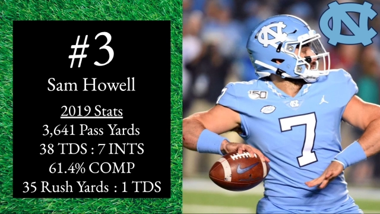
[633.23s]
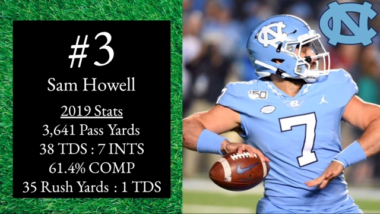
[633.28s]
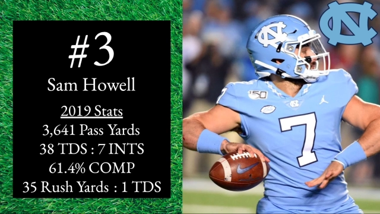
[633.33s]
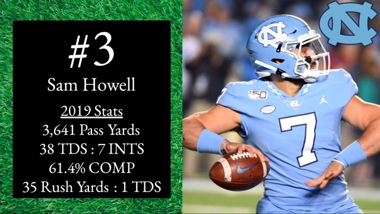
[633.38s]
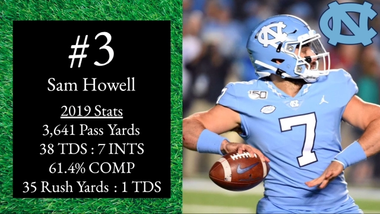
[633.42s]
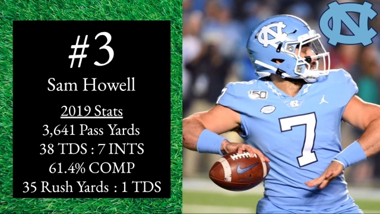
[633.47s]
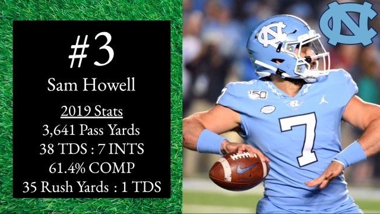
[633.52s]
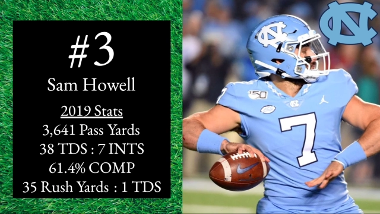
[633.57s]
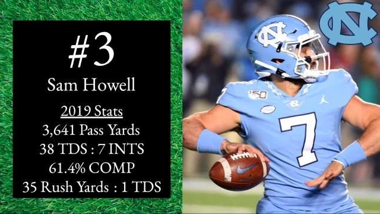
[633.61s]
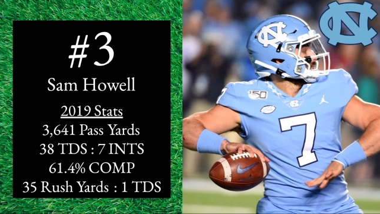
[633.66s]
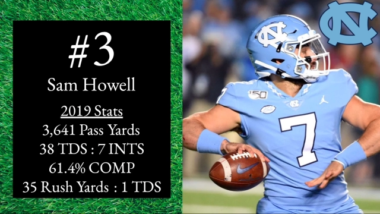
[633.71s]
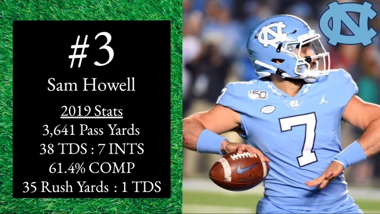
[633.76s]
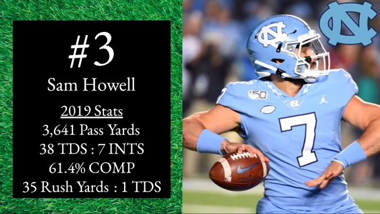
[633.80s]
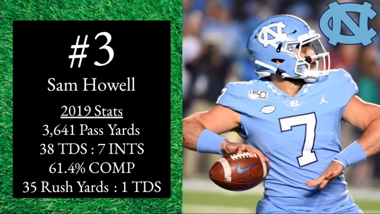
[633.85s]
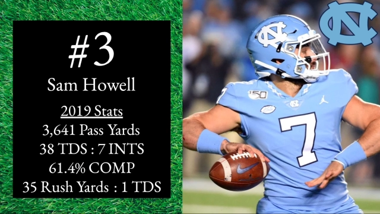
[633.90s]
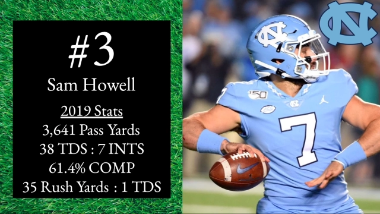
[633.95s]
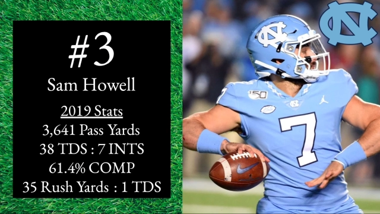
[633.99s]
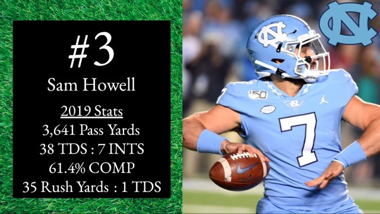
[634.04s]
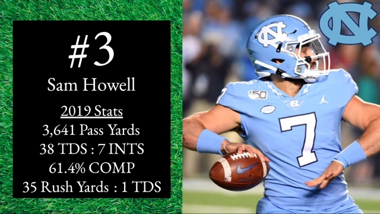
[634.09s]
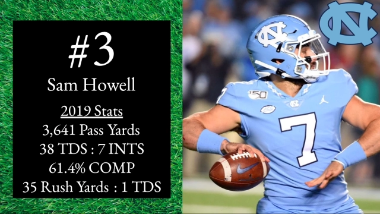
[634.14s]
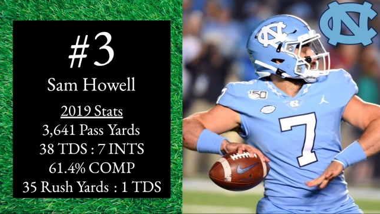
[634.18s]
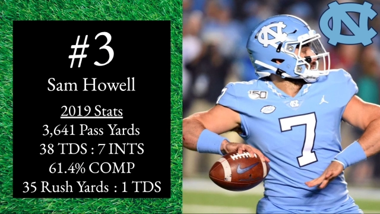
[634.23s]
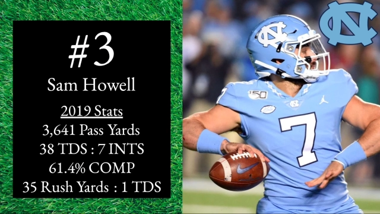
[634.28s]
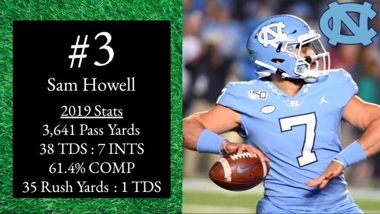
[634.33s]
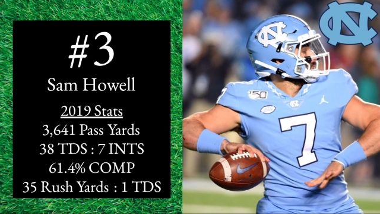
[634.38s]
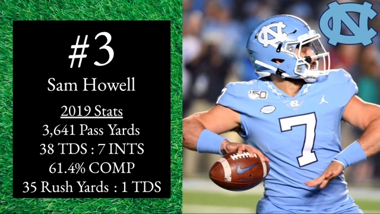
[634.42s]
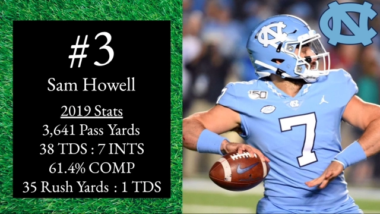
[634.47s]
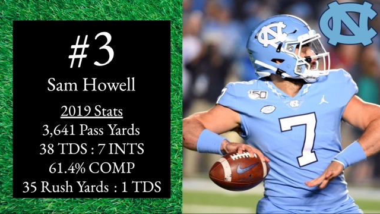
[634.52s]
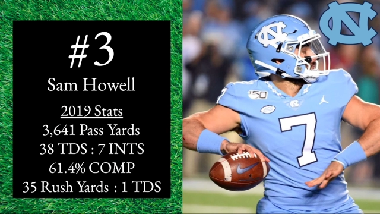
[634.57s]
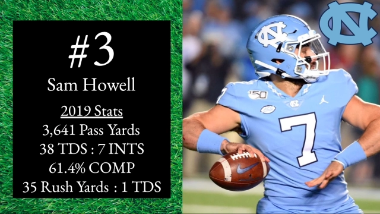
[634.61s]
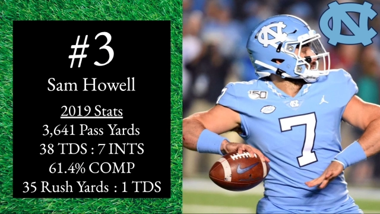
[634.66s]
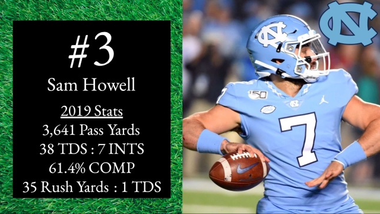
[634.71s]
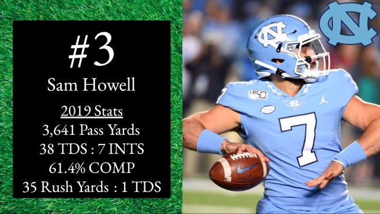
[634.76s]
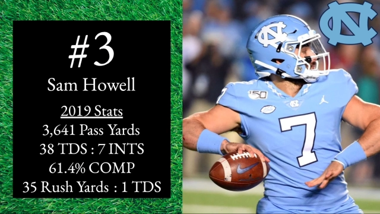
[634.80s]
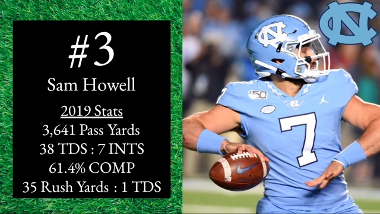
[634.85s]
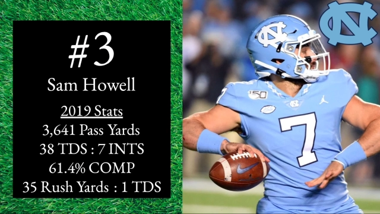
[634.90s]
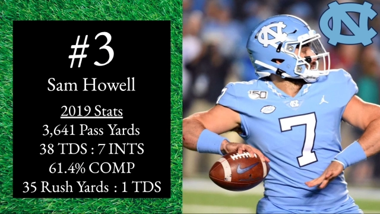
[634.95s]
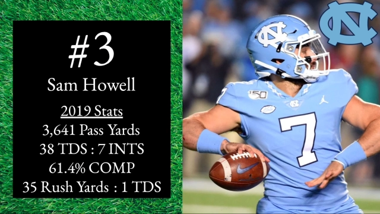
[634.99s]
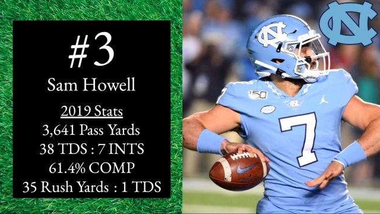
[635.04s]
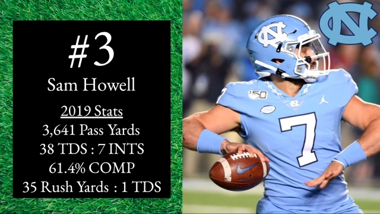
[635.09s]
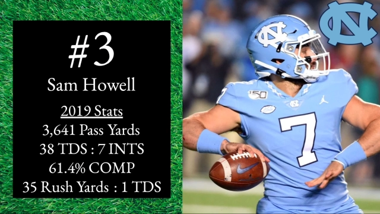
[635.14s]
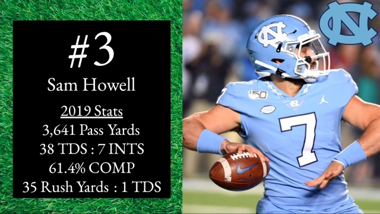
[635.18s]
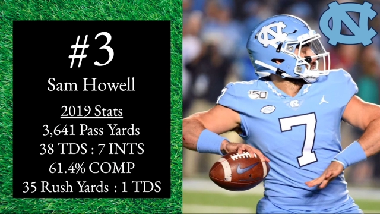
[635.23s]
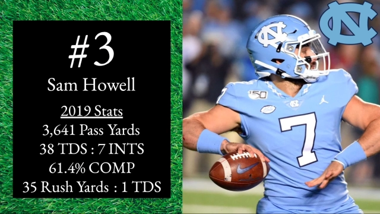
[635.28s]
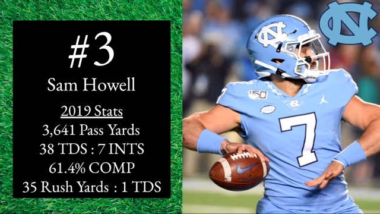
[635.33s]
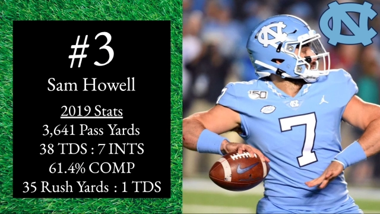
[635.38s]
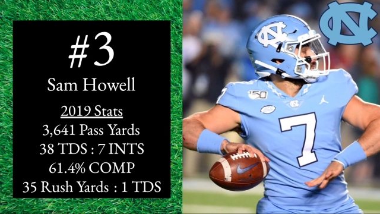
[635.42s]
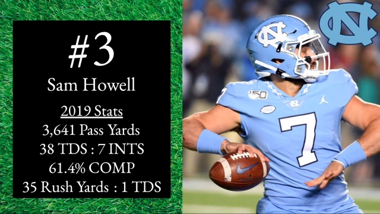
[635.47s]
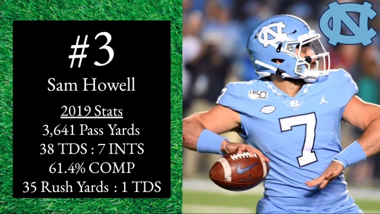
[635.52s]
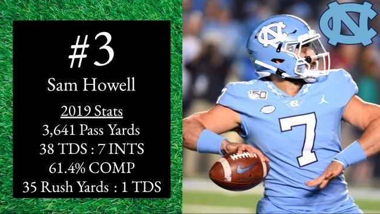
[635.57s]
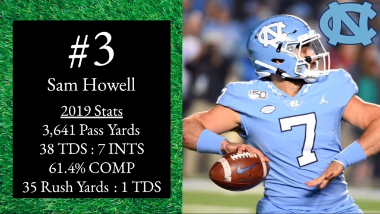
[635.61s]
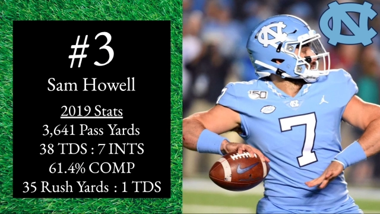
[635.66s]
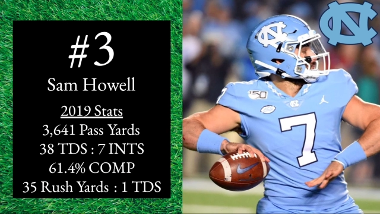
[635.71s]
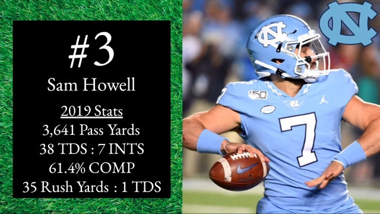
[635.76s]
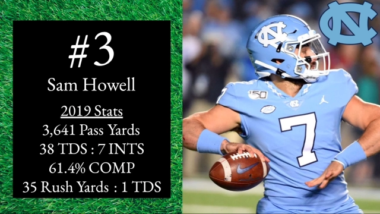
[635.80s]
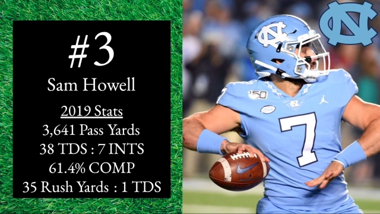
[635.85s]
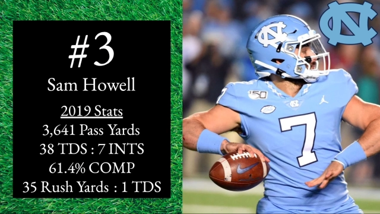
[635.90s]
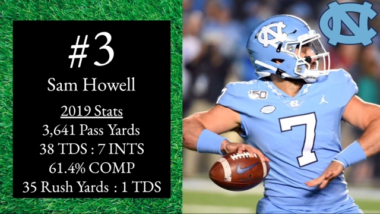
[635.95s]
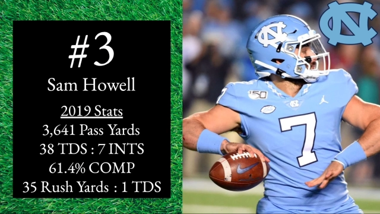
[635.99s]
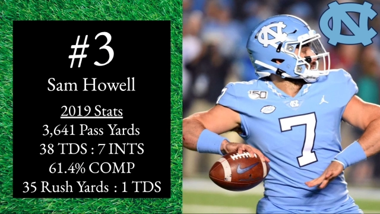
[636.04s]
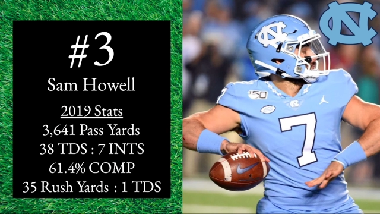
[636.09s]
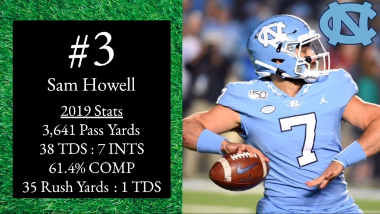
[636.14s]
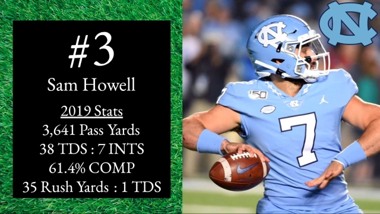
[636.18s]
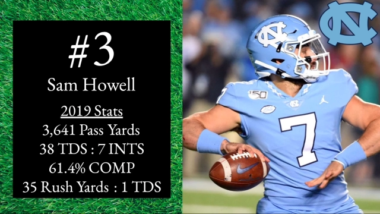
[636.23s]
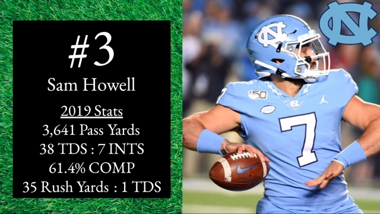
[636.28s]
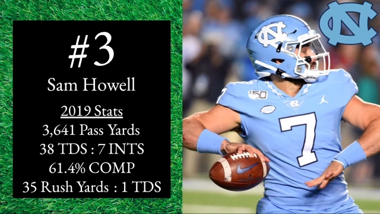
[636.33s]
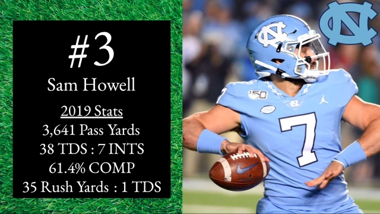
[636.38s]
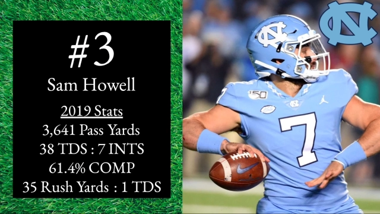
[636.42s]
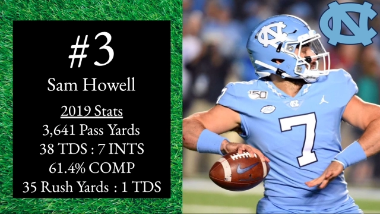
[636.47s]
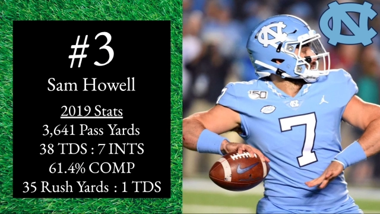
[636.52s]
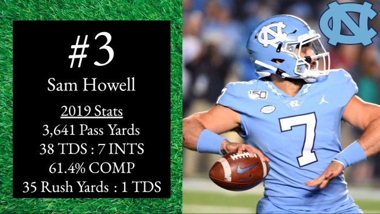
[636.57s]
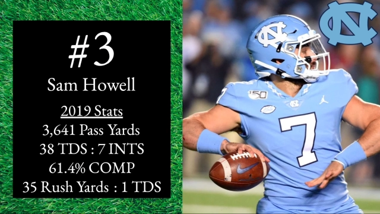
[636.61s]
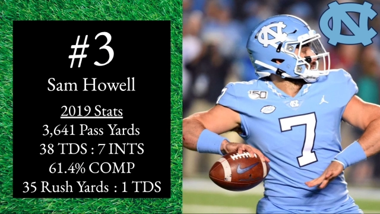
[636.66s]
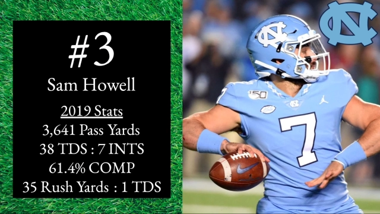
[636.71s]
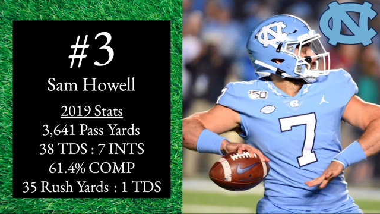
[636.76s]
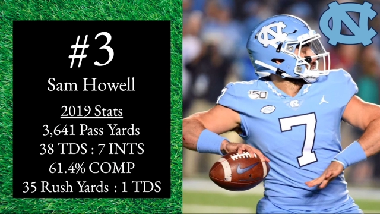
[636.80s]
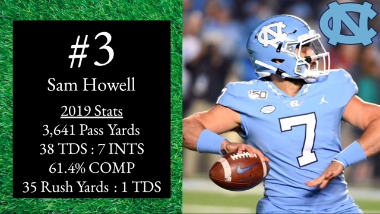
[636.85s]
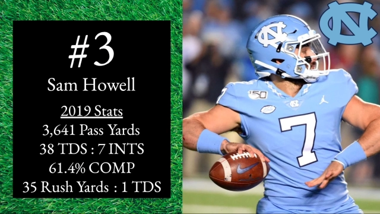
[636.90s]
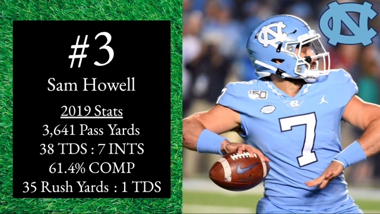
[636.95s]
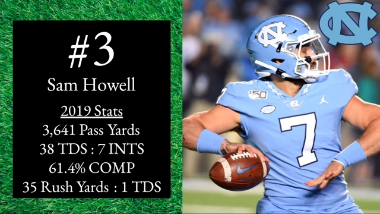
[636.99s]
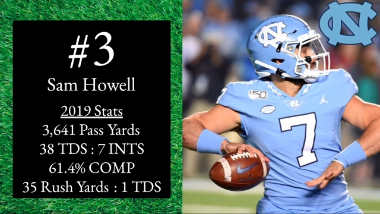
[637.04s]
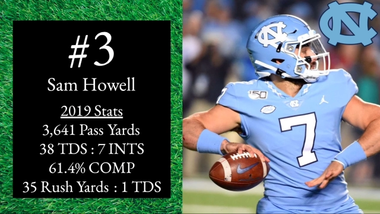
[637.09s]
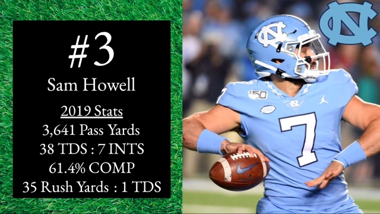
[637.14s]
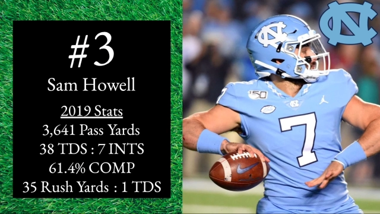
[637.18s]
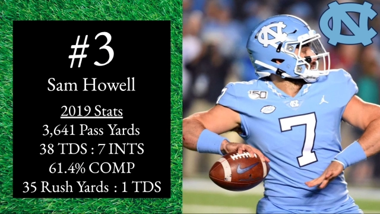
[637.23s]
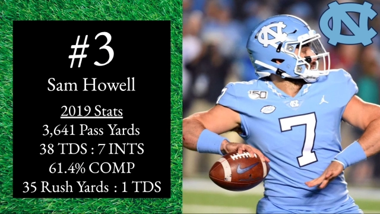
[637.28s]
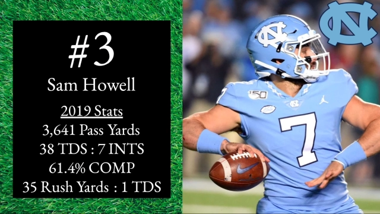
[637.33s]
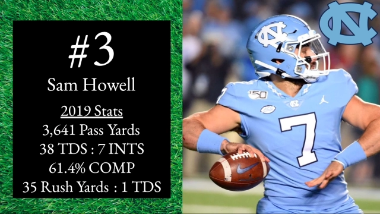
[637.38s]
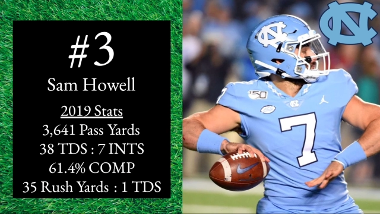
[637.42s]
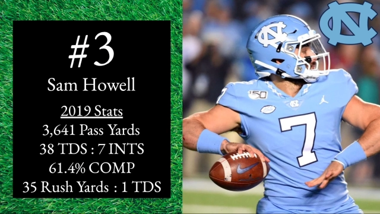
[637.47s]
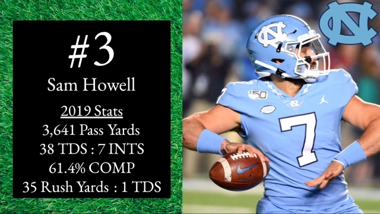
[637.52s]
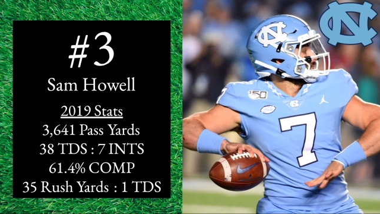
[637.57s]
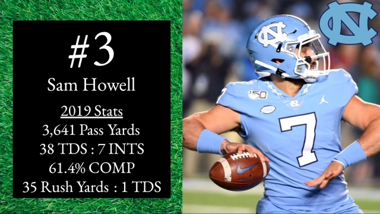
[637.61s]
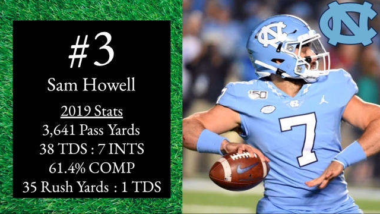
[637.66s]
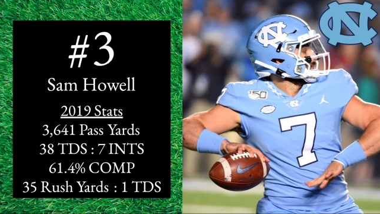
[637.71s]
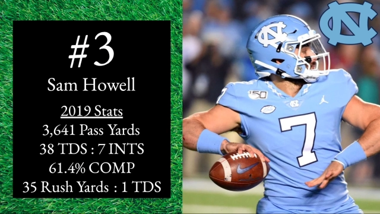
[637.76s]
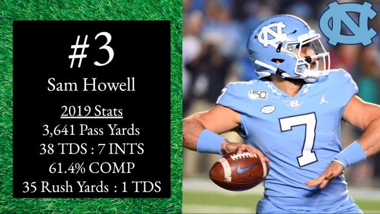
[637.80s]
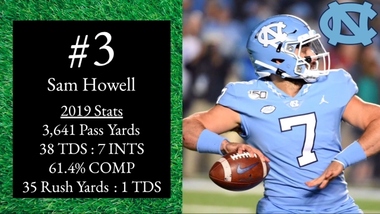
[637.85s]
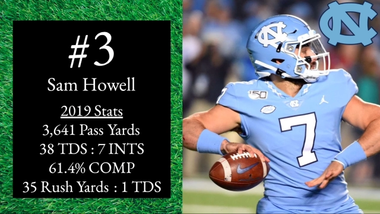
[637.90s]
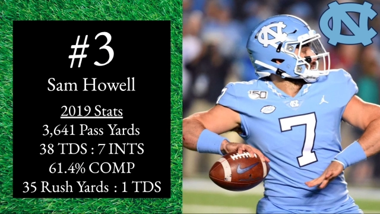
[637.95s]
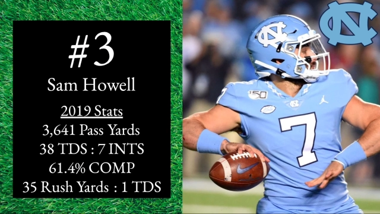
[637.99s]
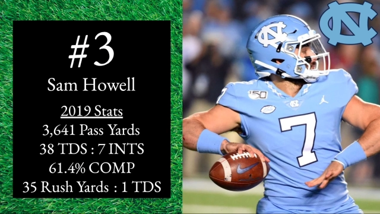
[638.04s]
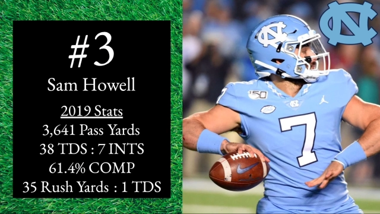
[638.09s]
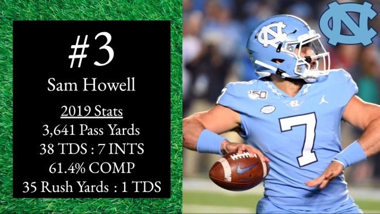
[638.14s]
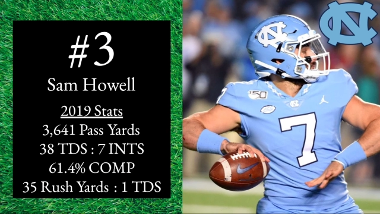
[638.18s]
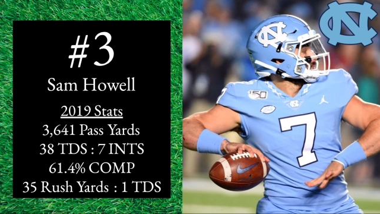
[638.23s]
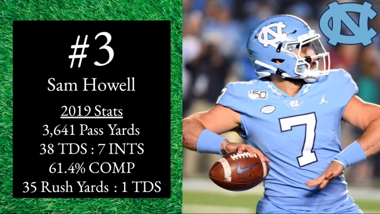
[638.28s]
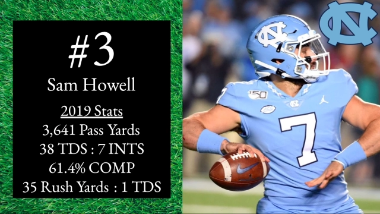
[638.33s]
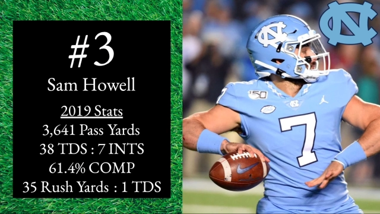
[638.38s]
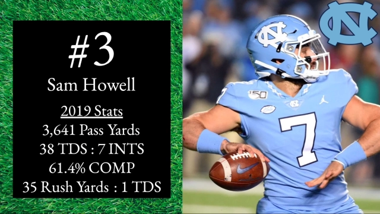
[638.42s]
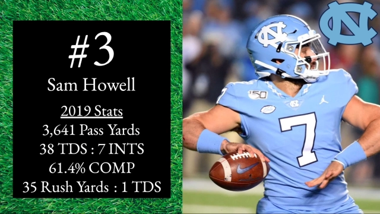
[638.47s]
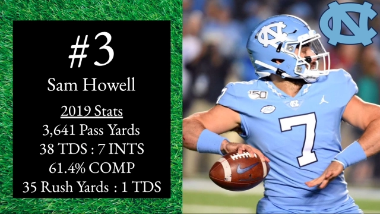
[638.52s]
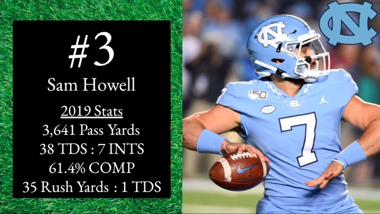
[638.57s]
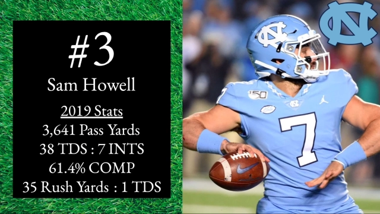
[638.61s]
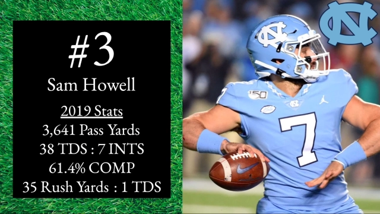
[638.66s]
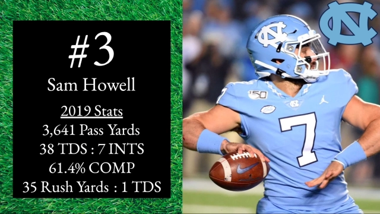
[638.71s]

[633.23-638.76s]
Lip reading: (no speaker visible)